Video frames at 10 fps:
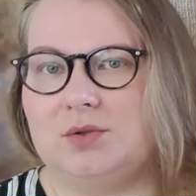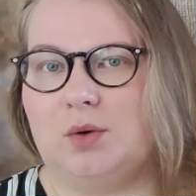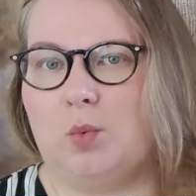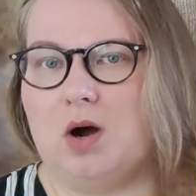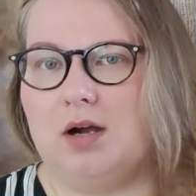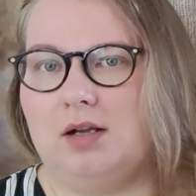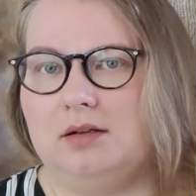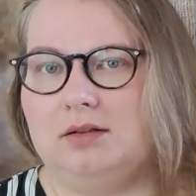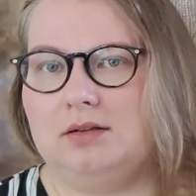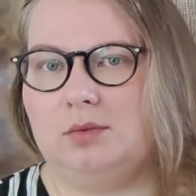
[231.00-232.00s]
a
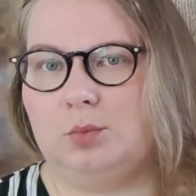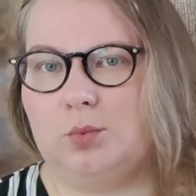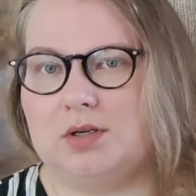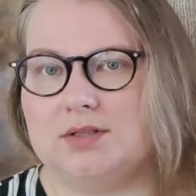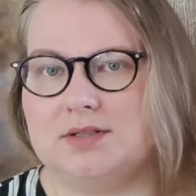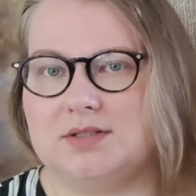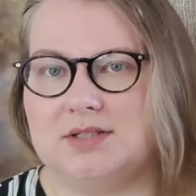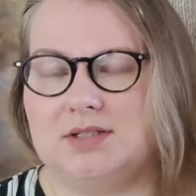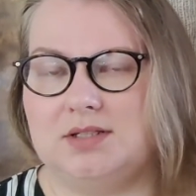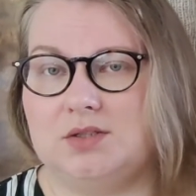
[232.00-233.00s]
while was
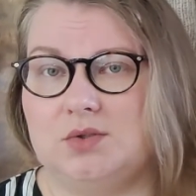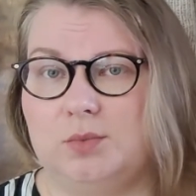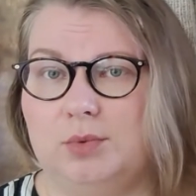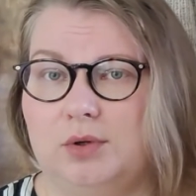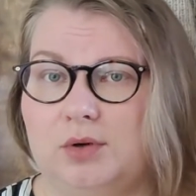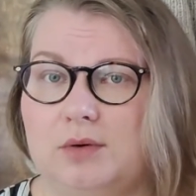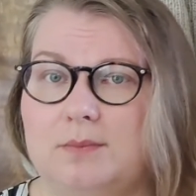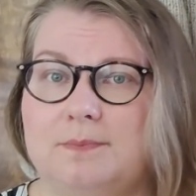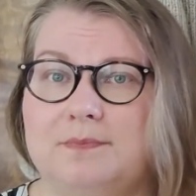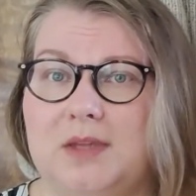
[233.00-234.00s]
the tubular
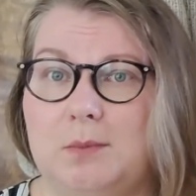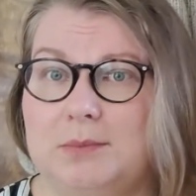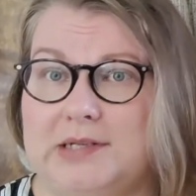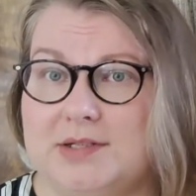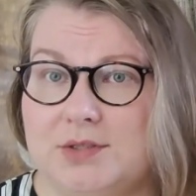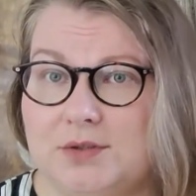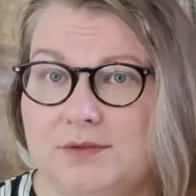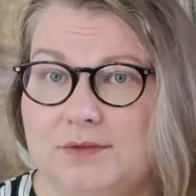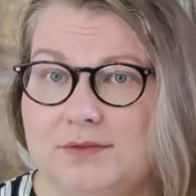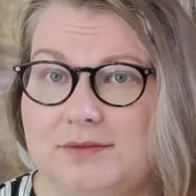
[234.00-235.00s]
bind off,
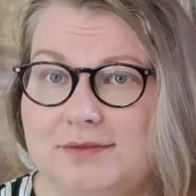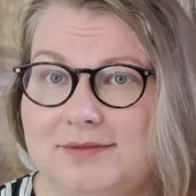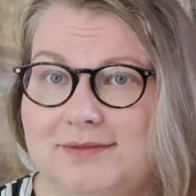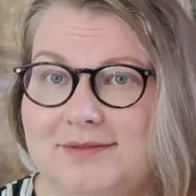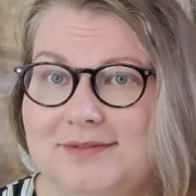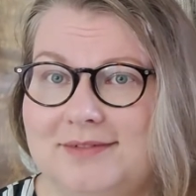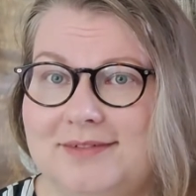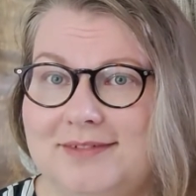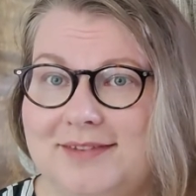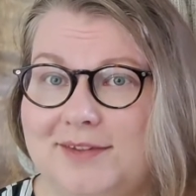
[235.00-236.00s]

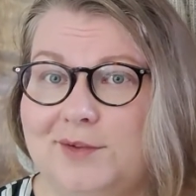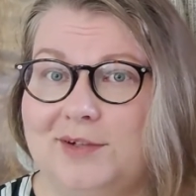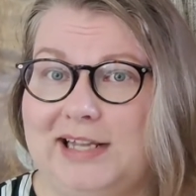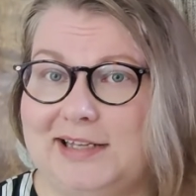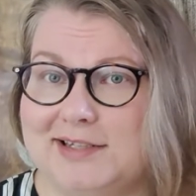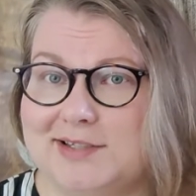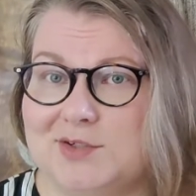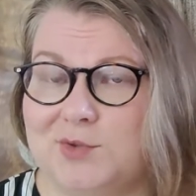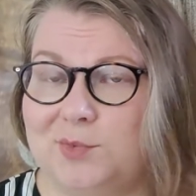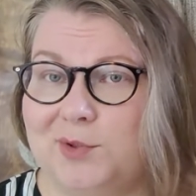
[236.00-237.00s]
the last
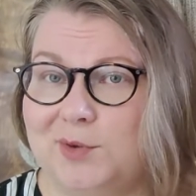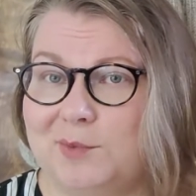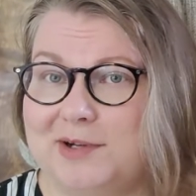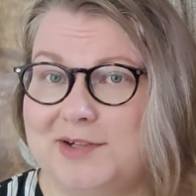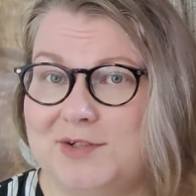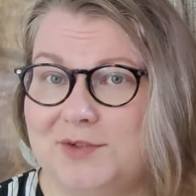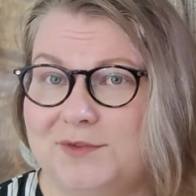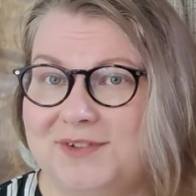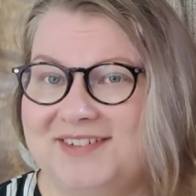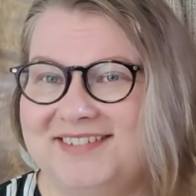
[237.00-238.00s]
tubular bind
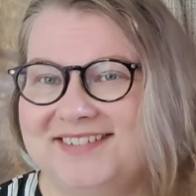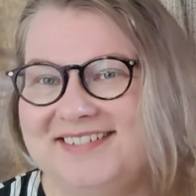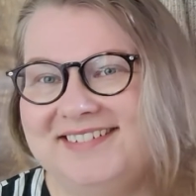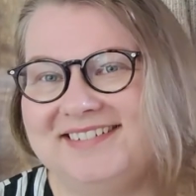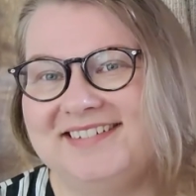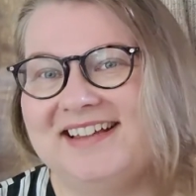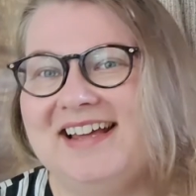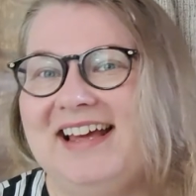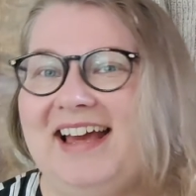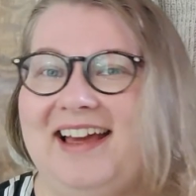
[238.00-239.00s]
off.
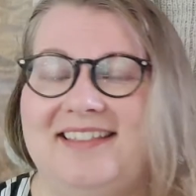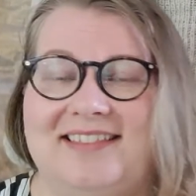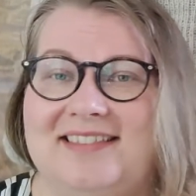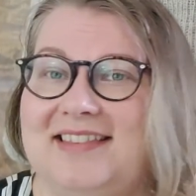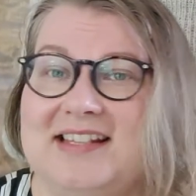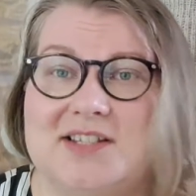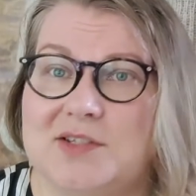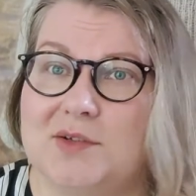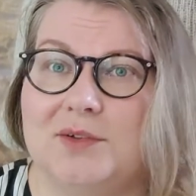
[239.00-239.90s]
And that's